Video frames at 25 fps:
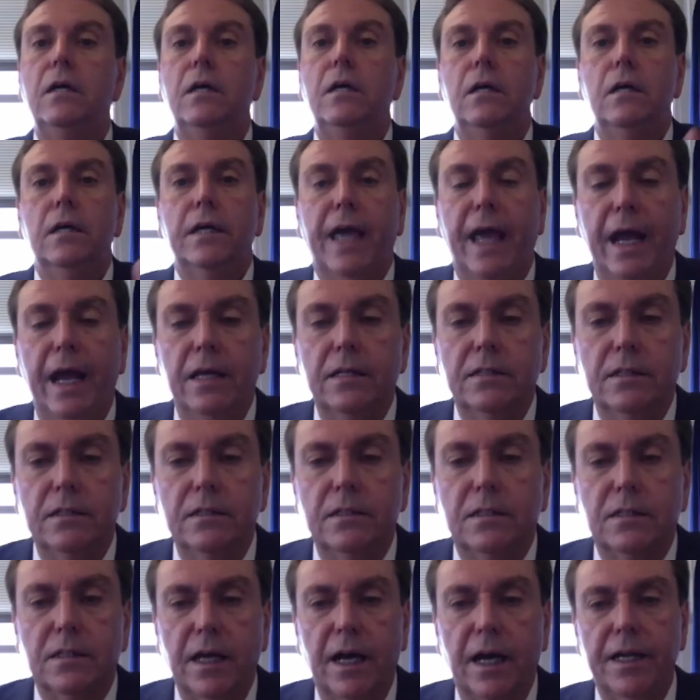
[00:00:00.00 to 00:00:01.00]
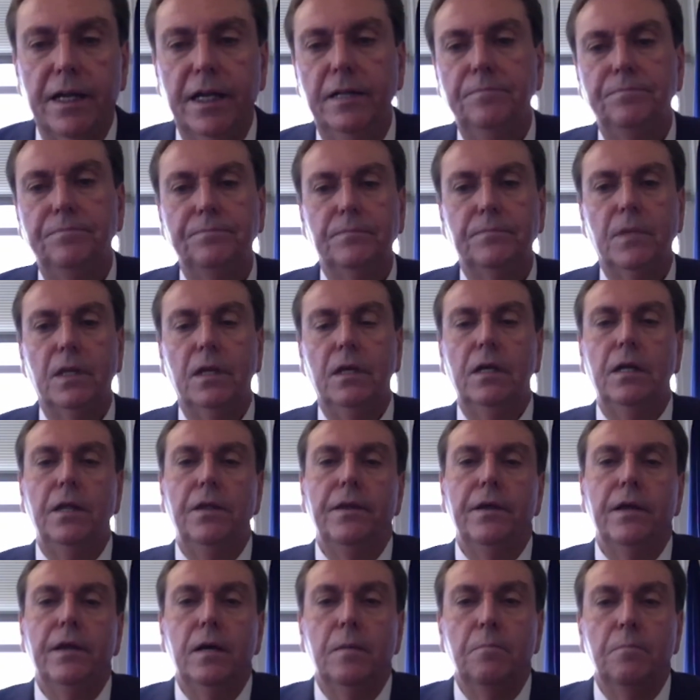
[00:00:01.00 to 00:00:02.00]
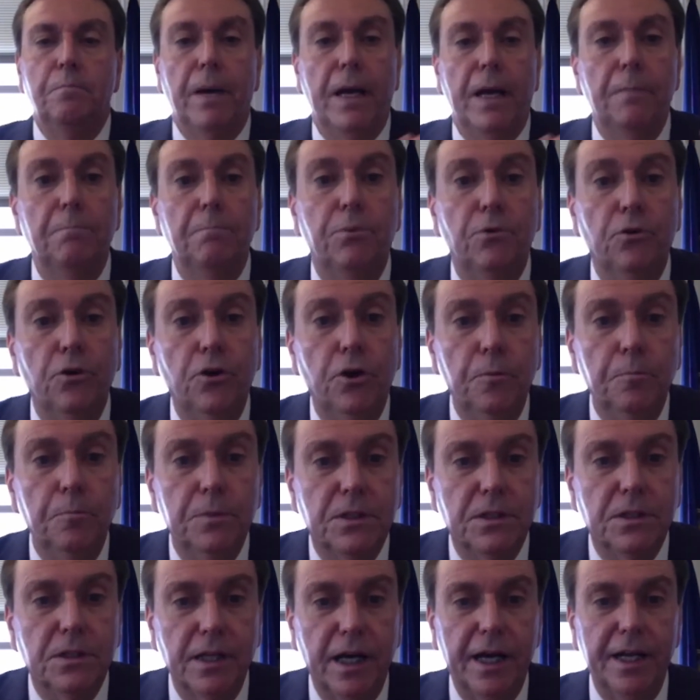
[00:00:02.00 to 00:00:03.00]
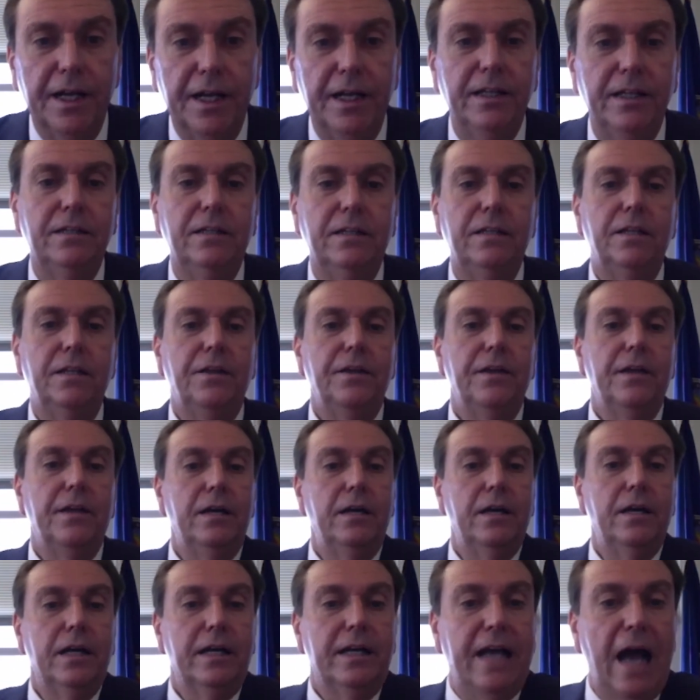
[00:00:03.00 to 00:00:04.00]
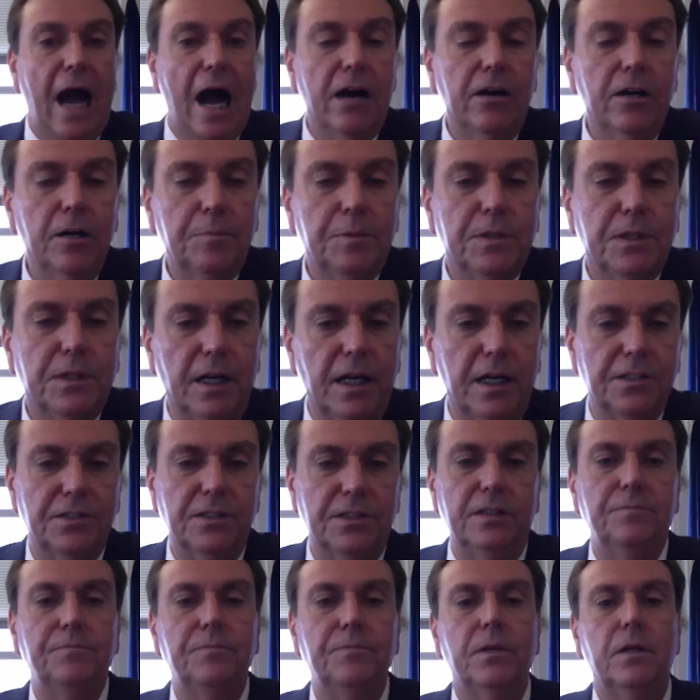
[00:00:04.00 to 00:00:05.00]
Kansan said it. Ben Bloom said it. Gallup says it.